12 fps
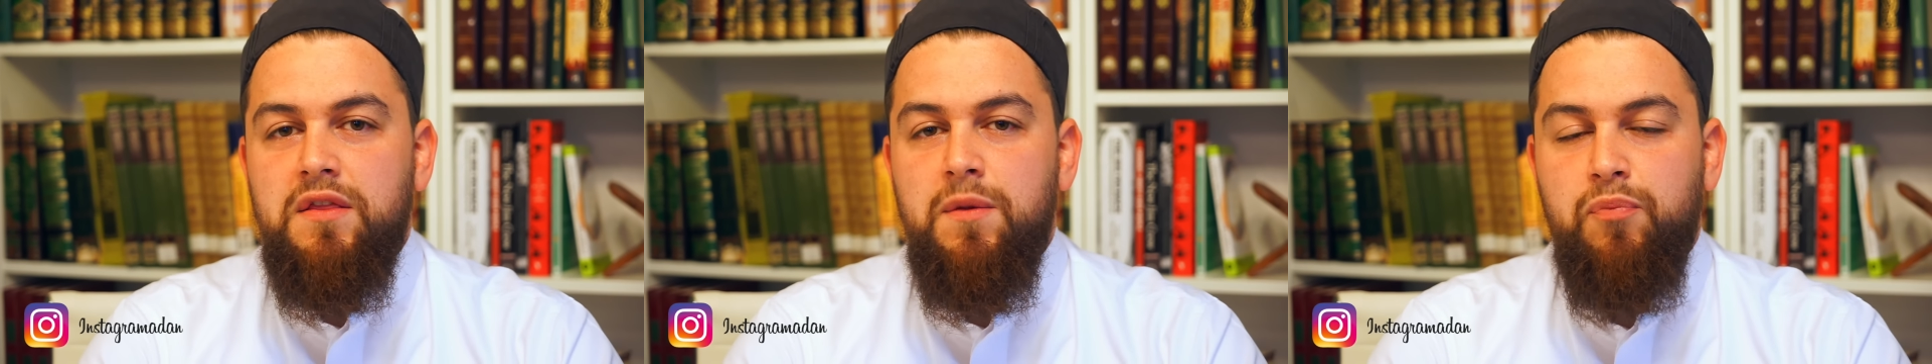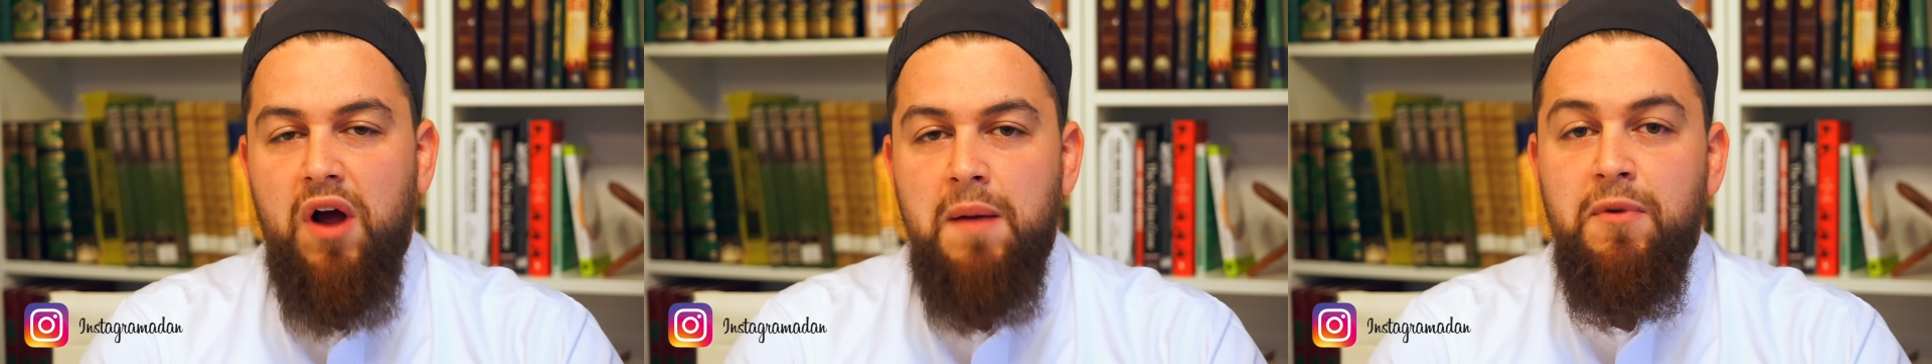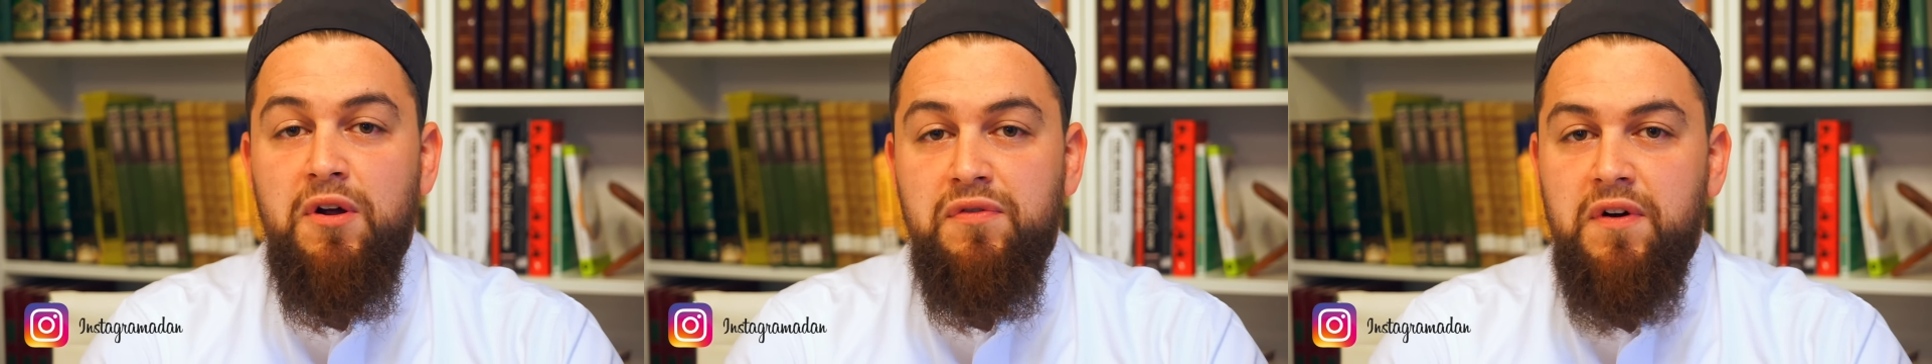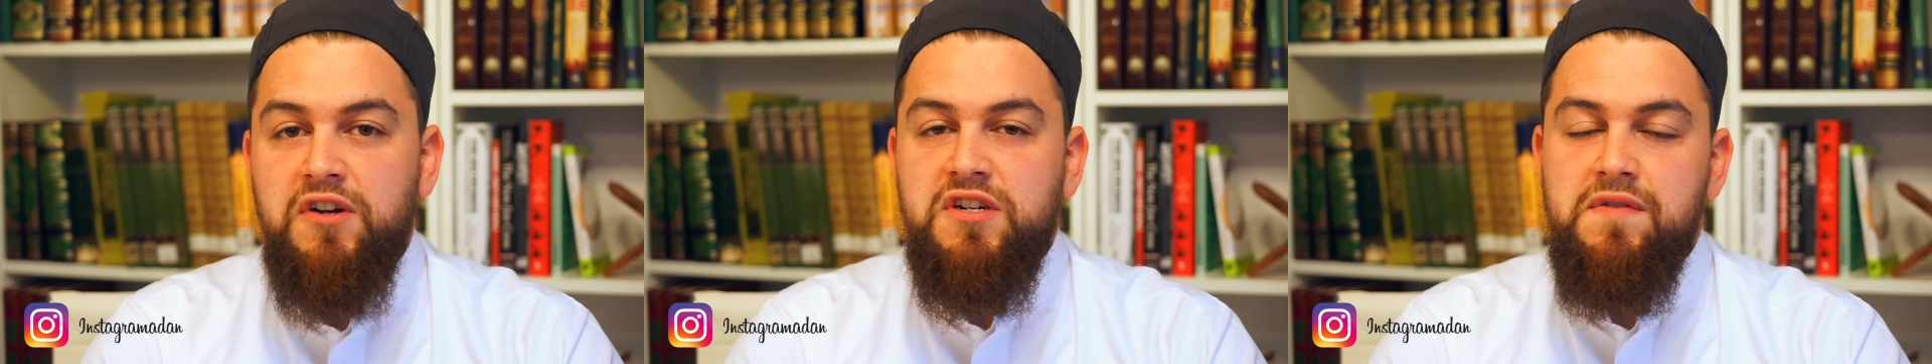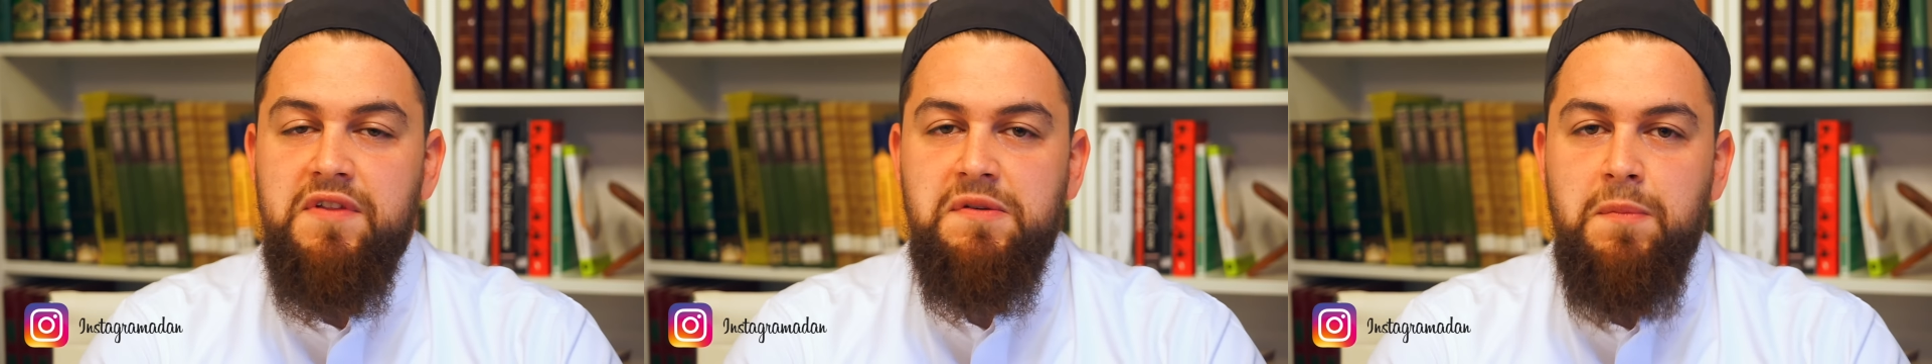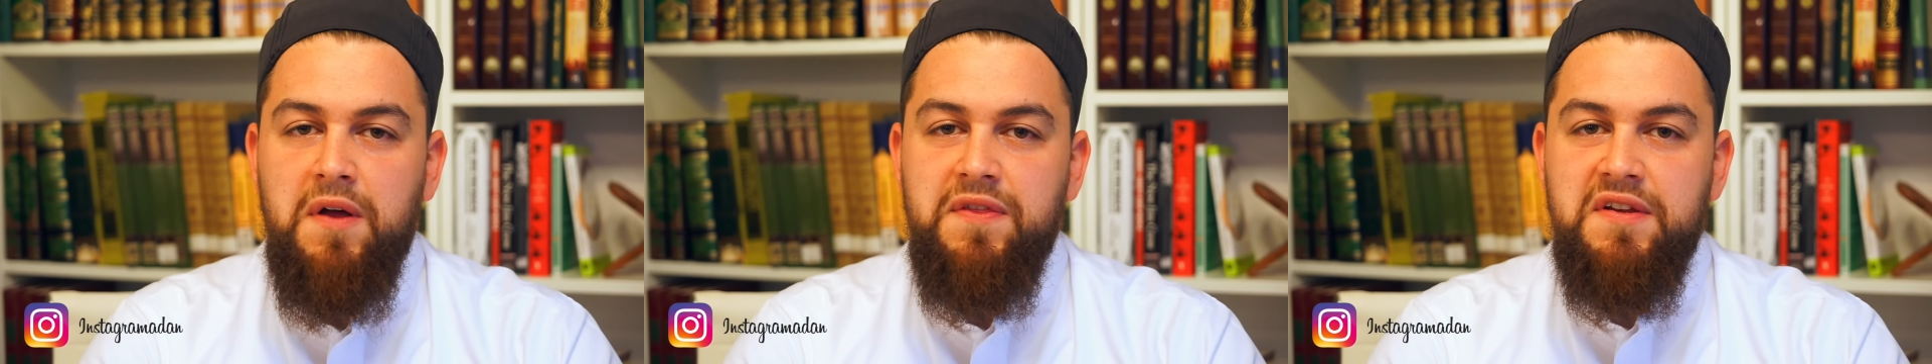The primary function of
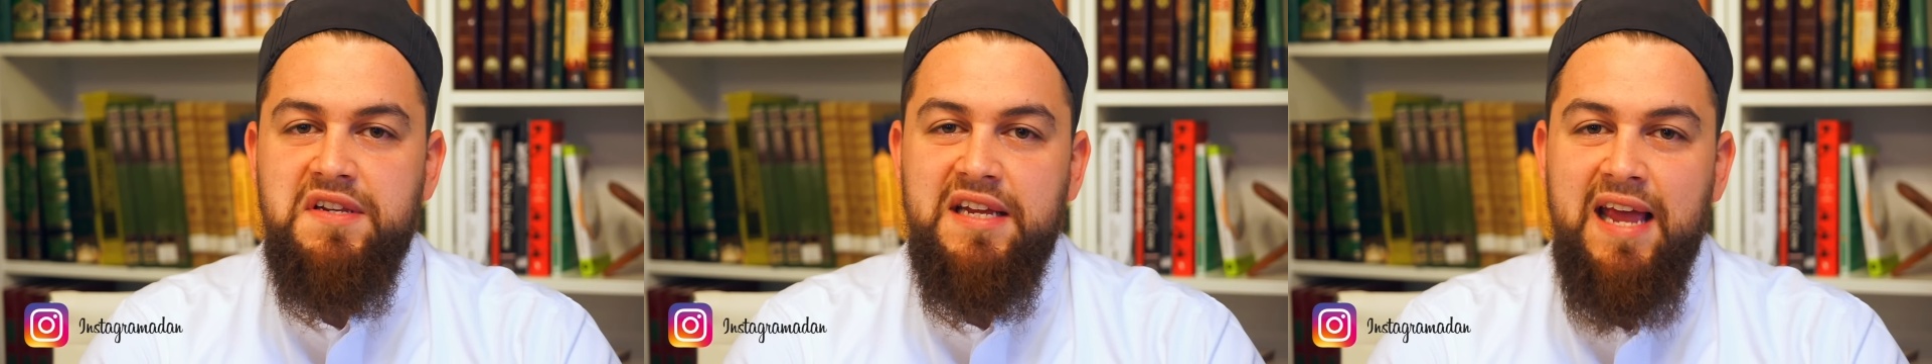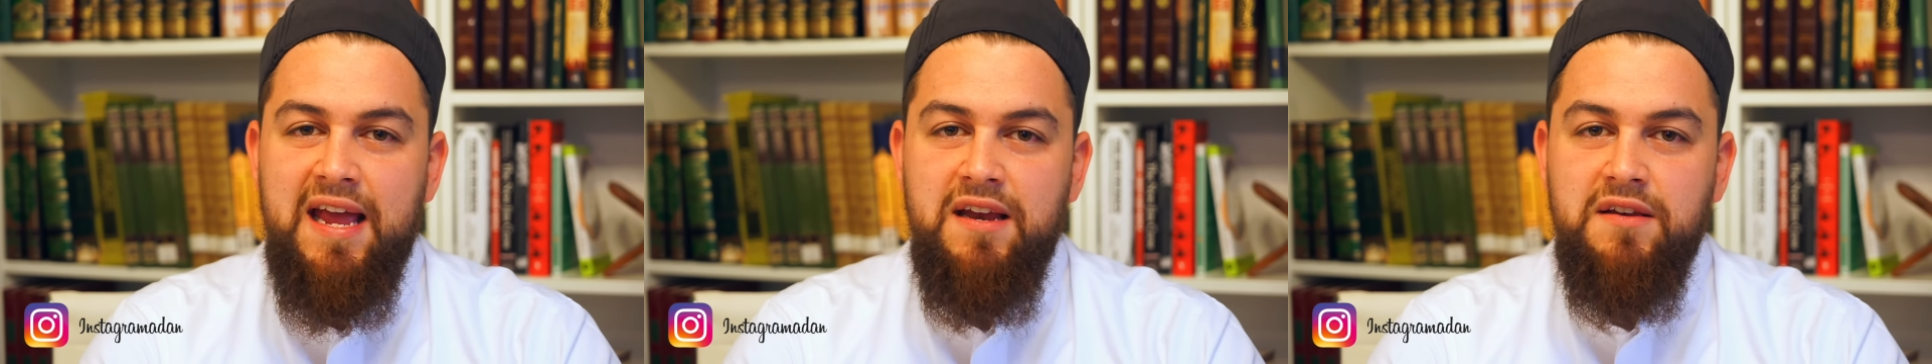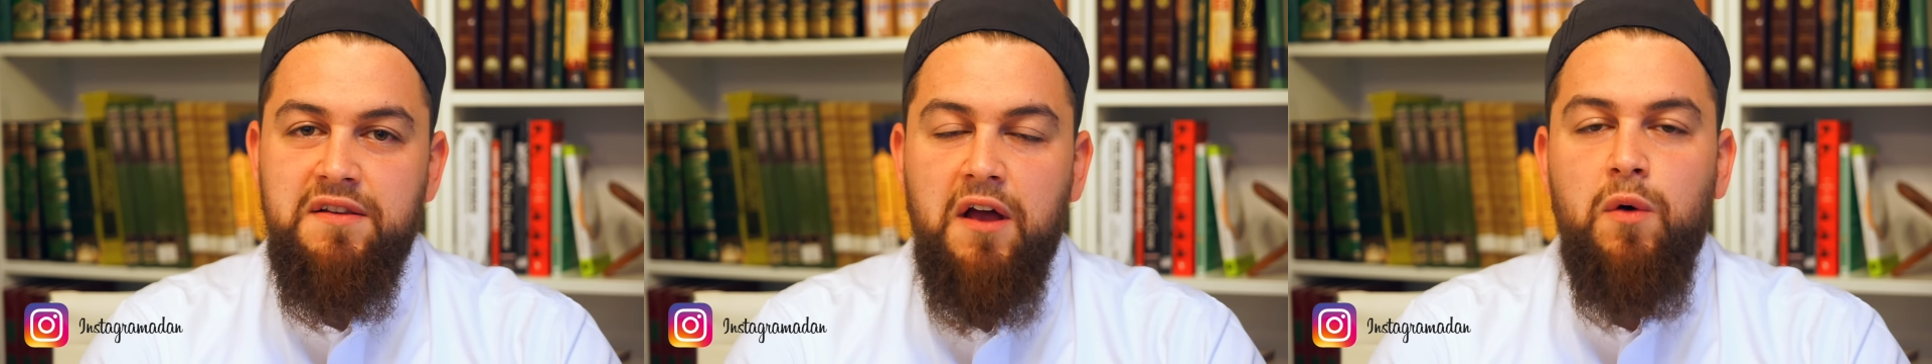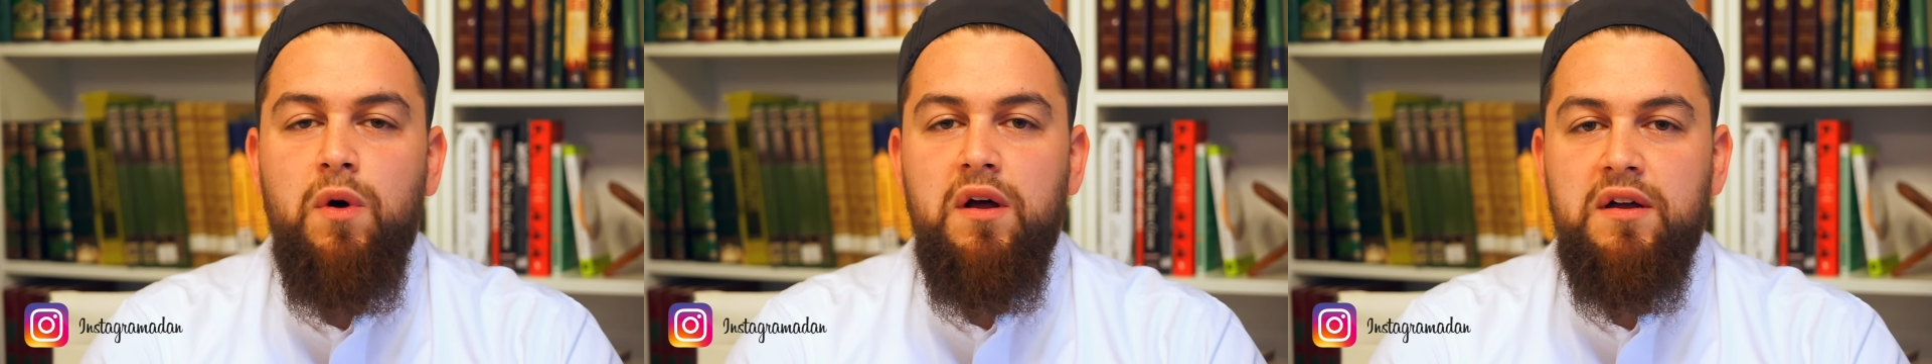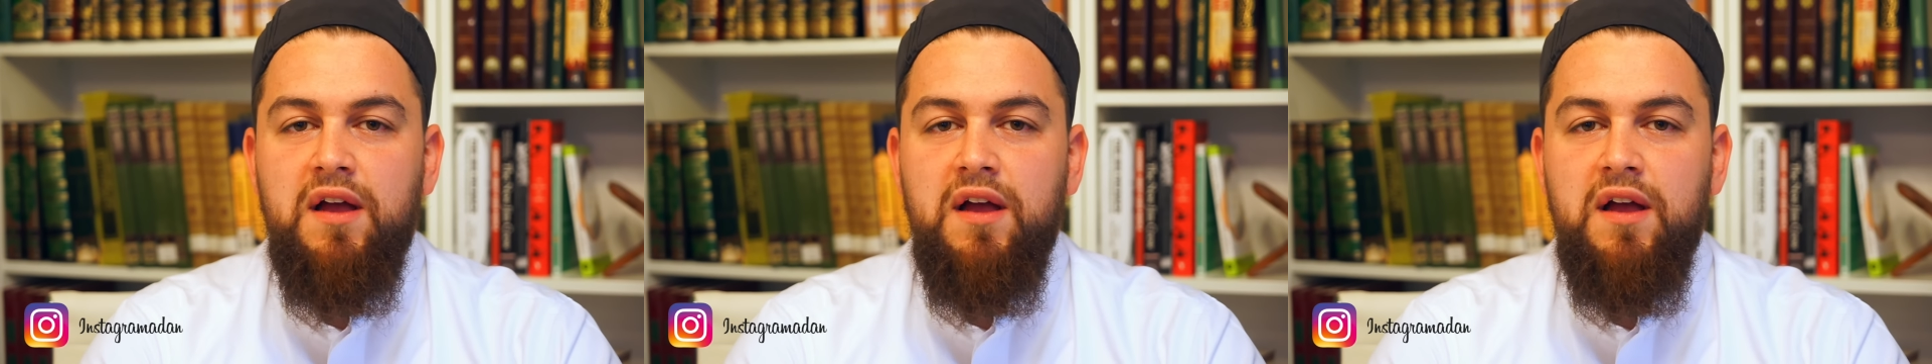this month is to gain taqwa,